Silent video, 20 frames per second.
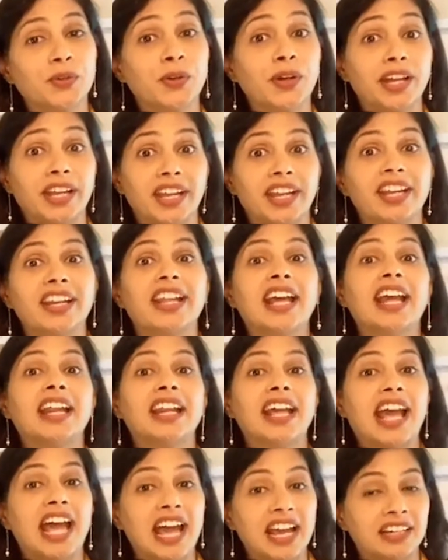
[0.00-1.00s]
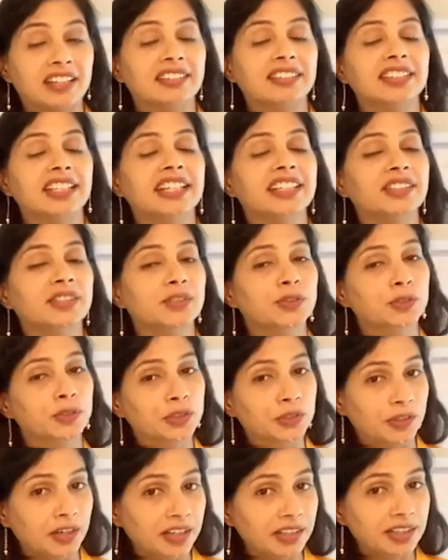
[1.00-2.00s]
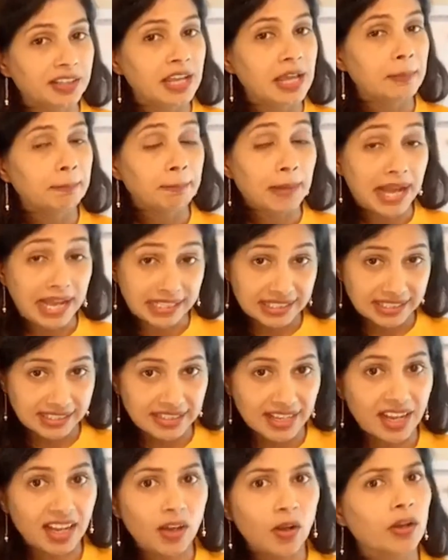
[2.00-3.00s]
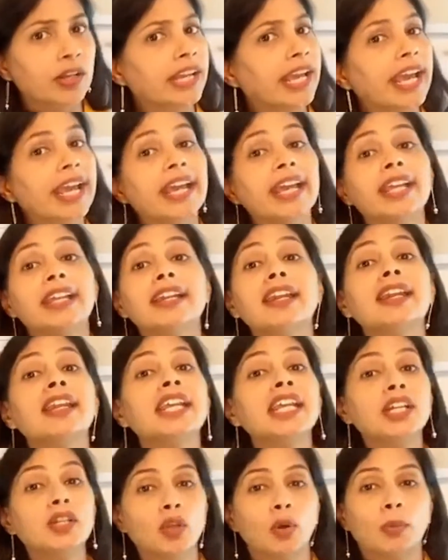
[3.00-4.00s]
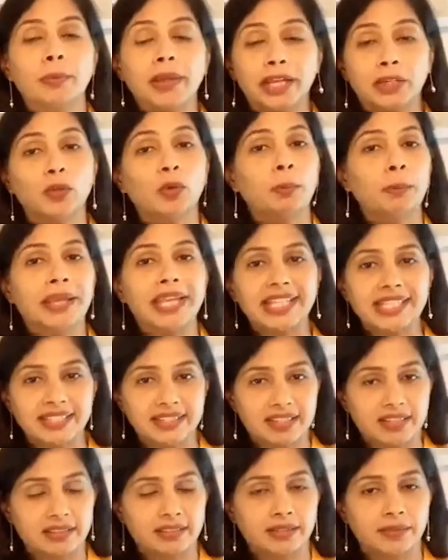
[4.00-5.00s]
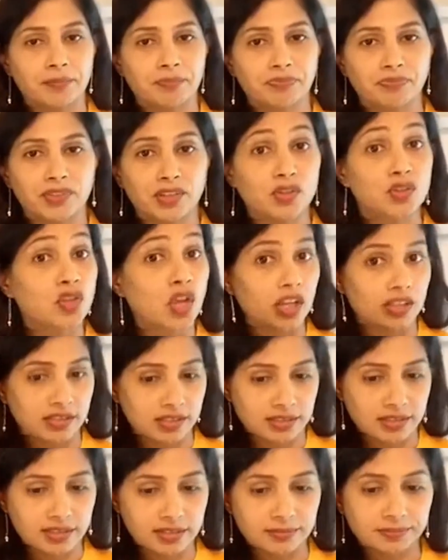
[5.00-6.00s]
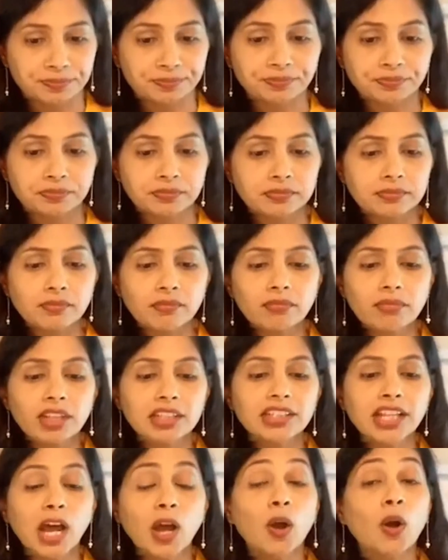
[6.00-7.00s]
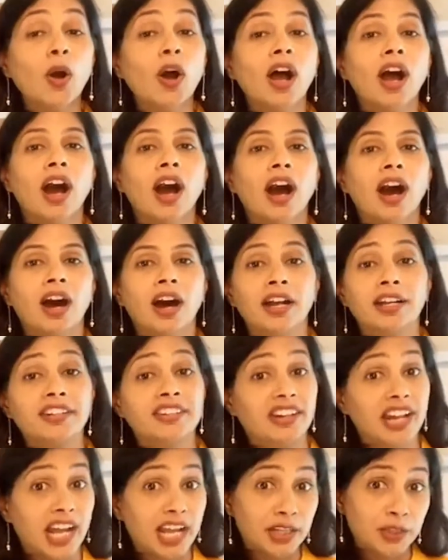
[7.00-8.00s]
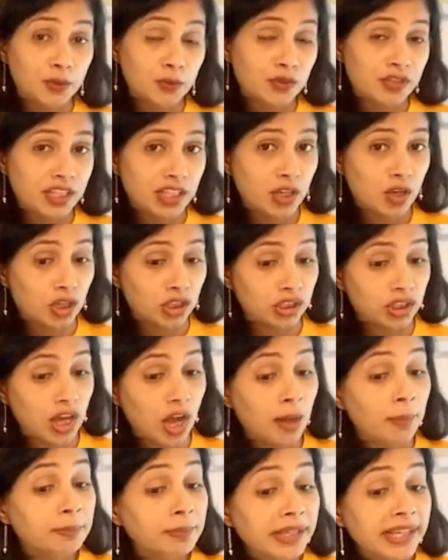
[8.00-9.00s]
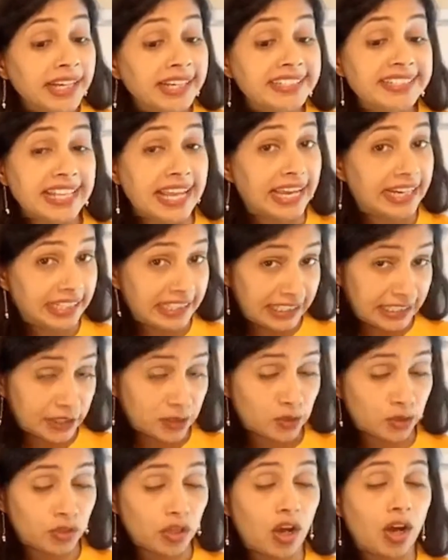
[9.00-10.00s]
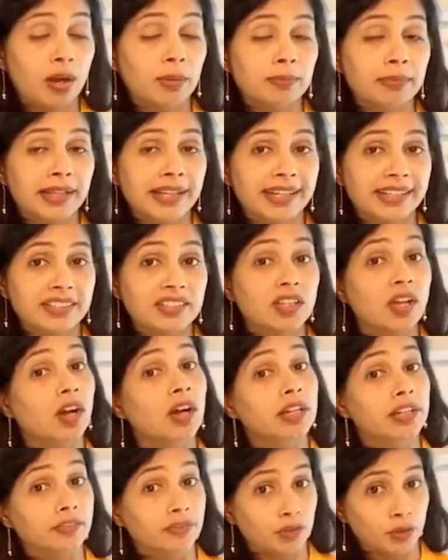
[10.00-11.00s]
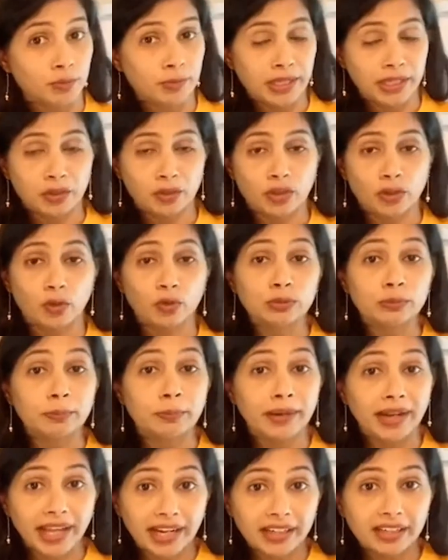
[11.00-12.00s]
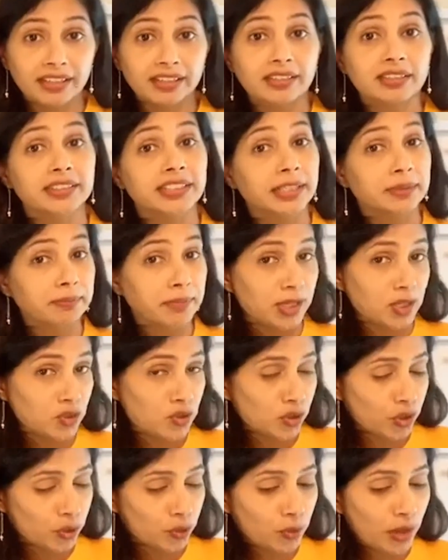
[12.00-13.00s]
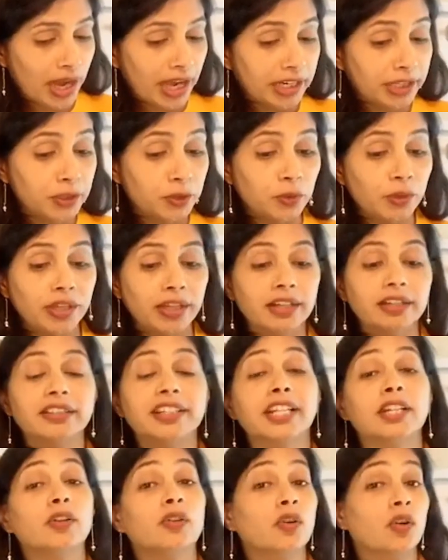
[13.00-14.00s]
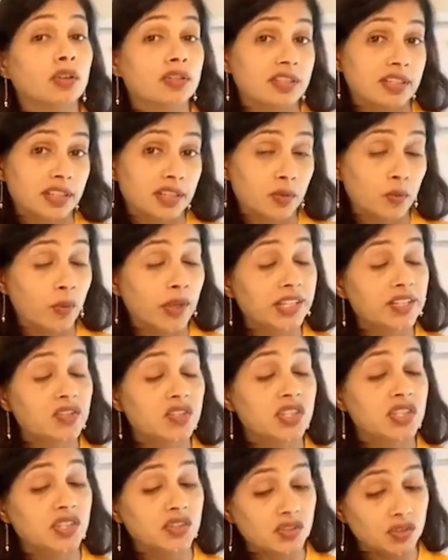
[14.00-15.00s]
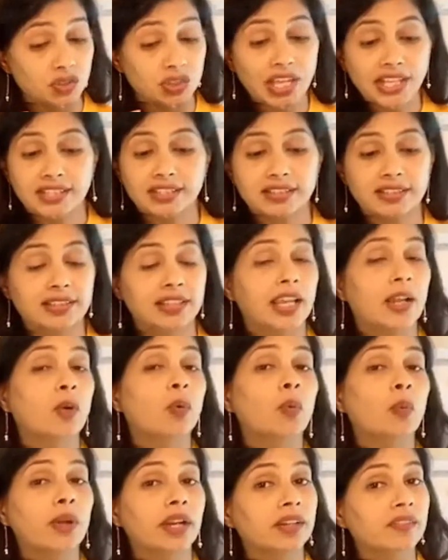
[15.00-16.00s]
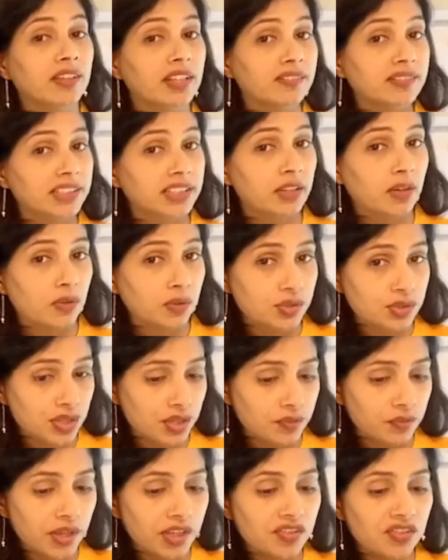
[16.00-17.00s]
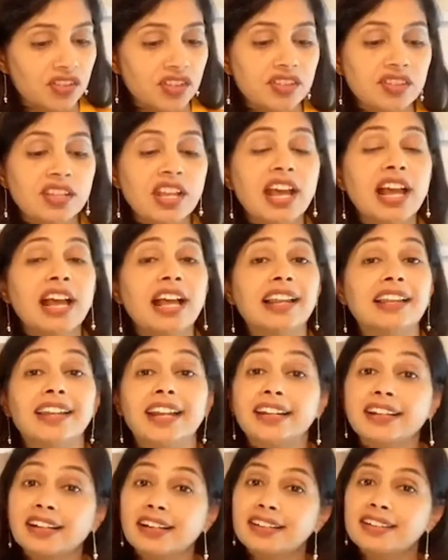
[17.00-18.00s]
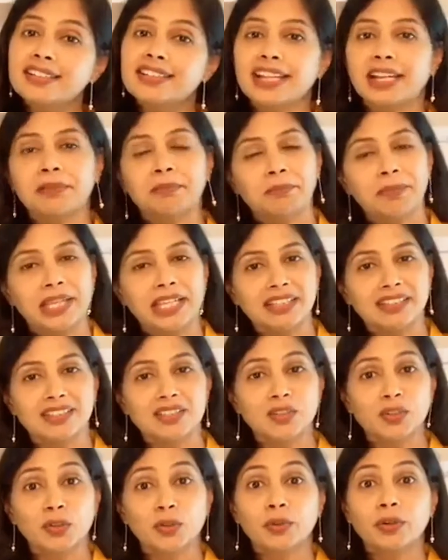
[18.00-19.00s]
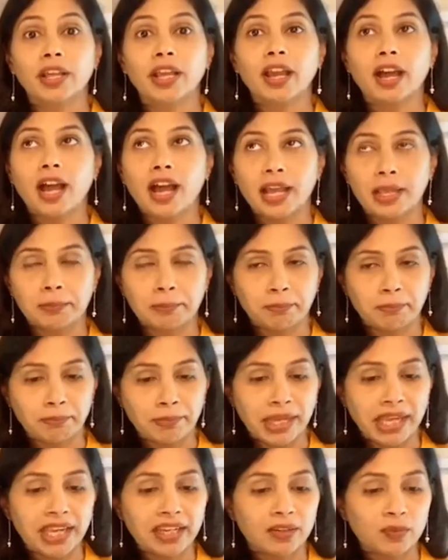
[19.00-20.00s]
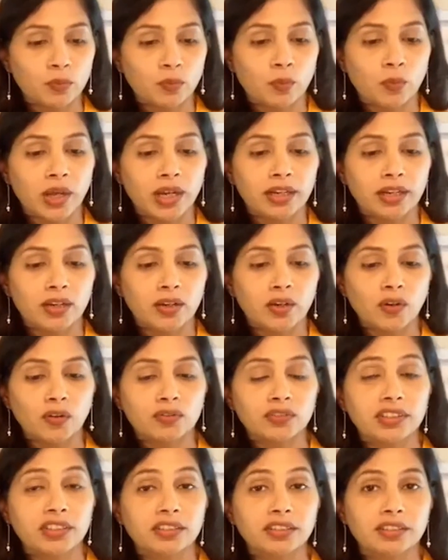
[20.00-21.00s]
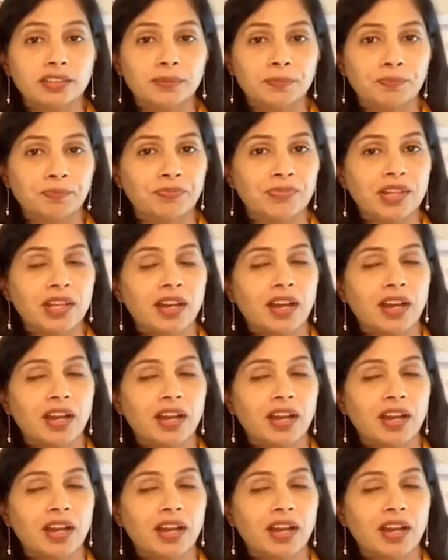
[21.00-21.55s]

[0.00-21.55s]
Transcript: go ahead and add it to your pasta or any tomato based sauces. Now try using on omelets, adding it to the omelets, or if you make your own bread, then make sure you add to it. Then roasted veggies, yes, they go very well with the roasted veggies. Lentils and beans. So today I made one of the